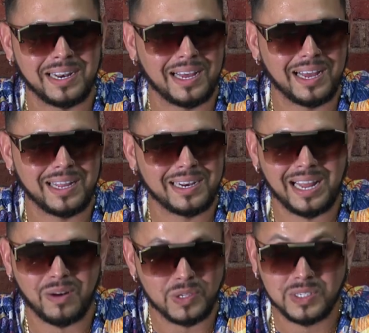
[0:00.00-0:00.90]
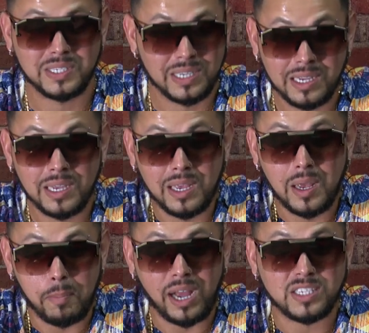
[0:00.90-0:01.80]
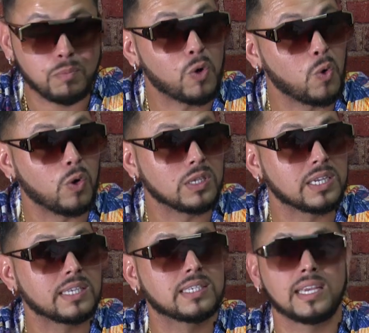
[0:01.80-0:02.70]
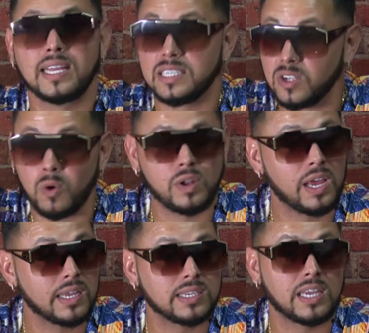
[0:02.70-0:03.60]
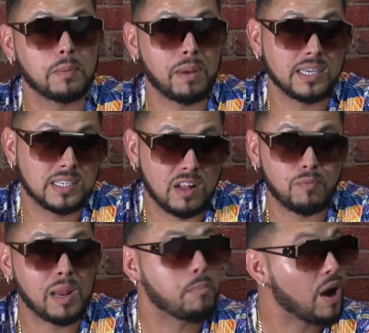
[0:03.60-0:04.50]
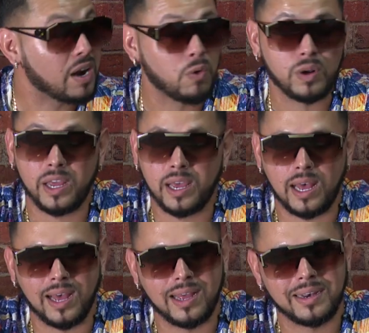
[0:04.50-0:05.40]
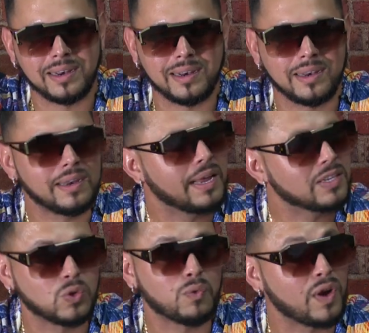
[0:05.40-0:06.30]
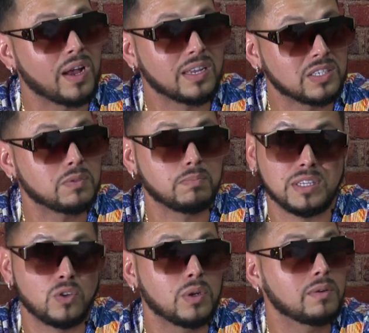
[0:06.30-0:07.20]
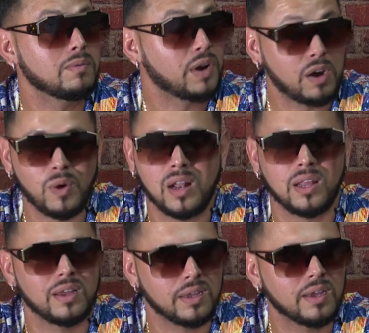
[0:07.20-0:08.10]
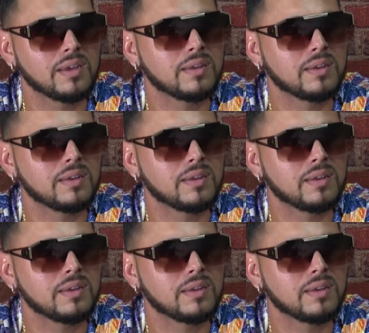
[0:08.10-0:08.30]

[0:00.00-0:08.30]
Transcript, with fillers: and that was part of my goal to, to get it out there, to get myself, my brand out there, and yeah, so far it's been doing very well. Yeah.